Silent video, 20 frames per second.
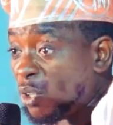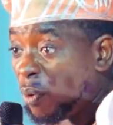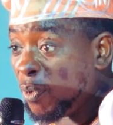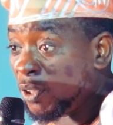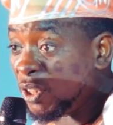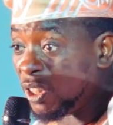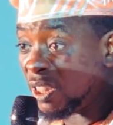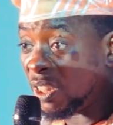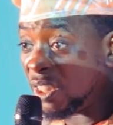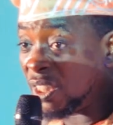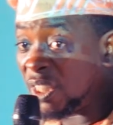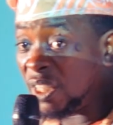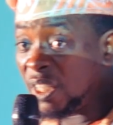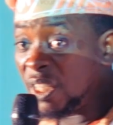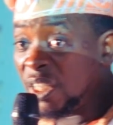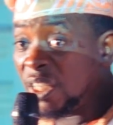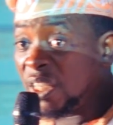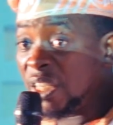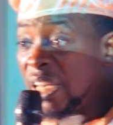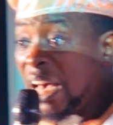somebody.
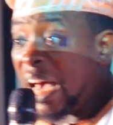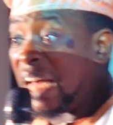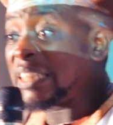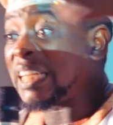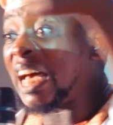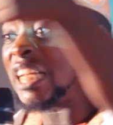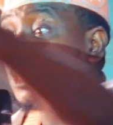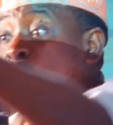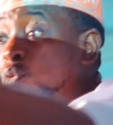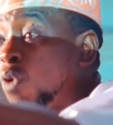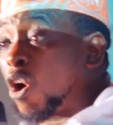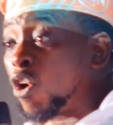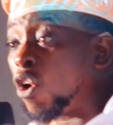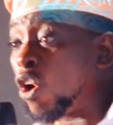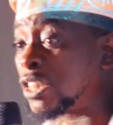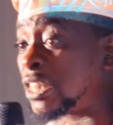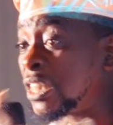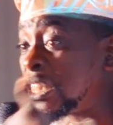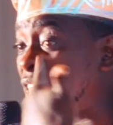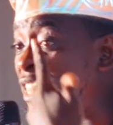And that is what
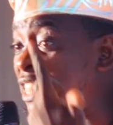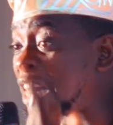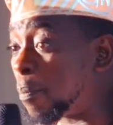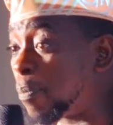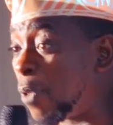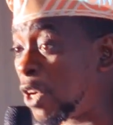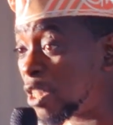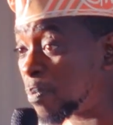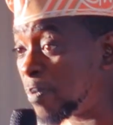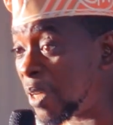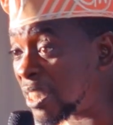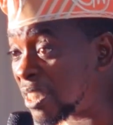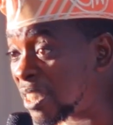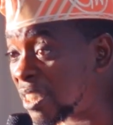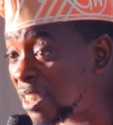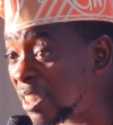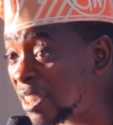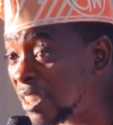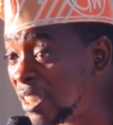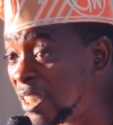causes disappointment.
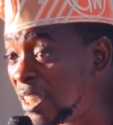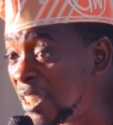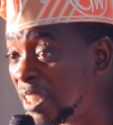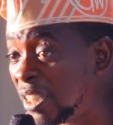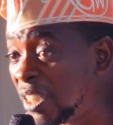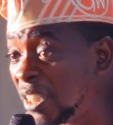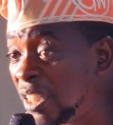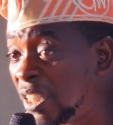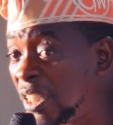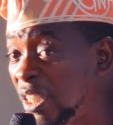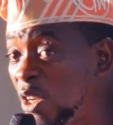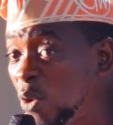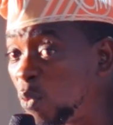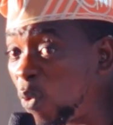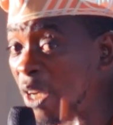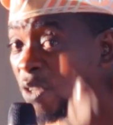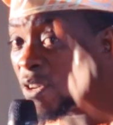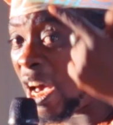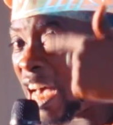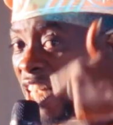
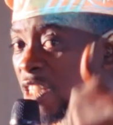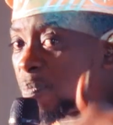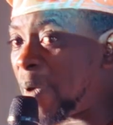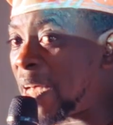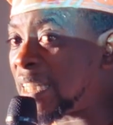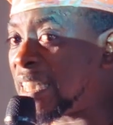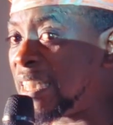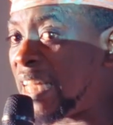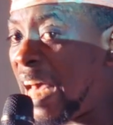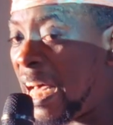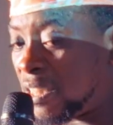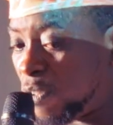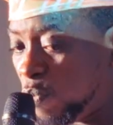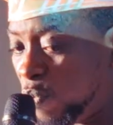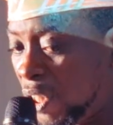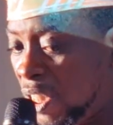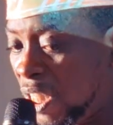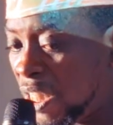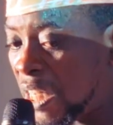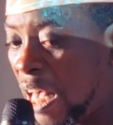When you are expecting that
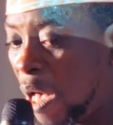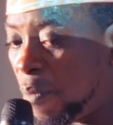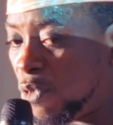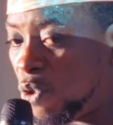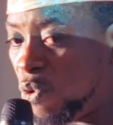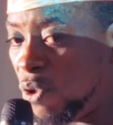with this I'm